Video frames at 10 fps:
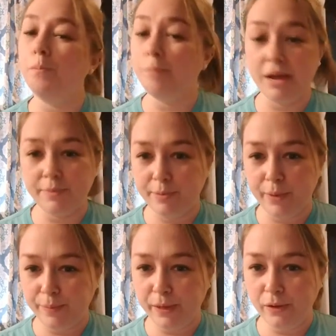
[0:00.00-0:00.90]
Maybe,
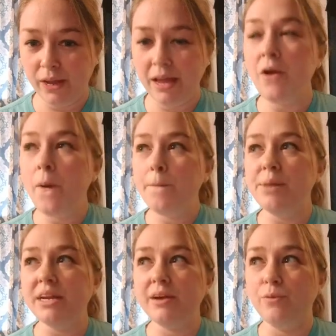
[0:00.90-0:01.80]
maybe not.
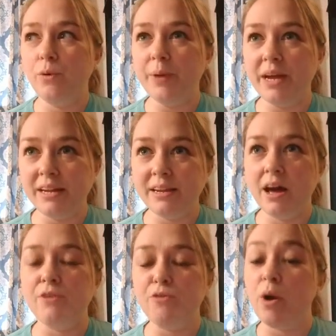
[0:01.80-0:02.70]
But it will be
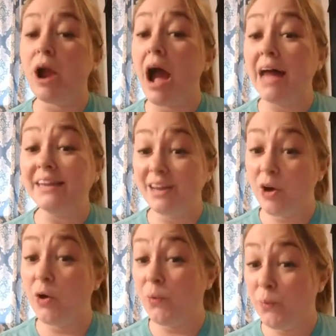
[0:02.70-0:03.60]
enough where I
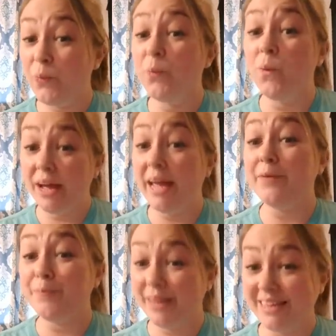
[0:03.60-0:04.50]
know what
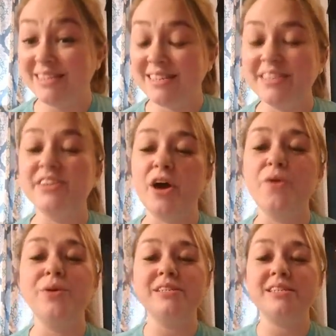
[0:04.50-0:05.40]
he means, you
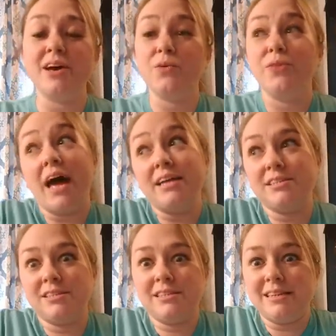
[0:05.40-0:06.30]
know? And so
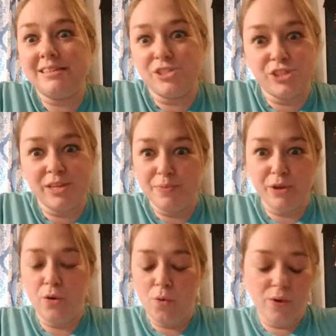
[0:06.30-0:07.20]
that's just
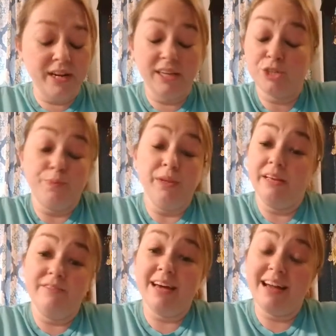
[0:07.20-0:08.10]
something cool. And I just
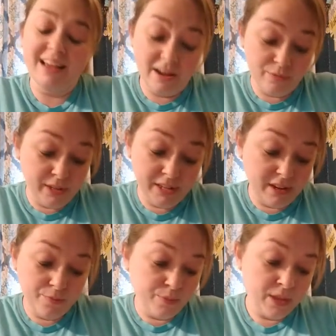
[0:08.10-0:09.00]
believe that. I really
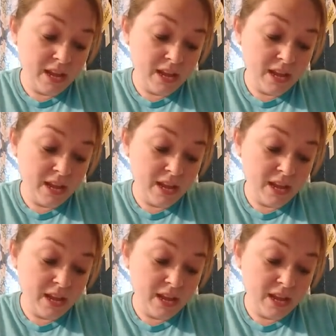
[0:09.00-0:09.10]
do.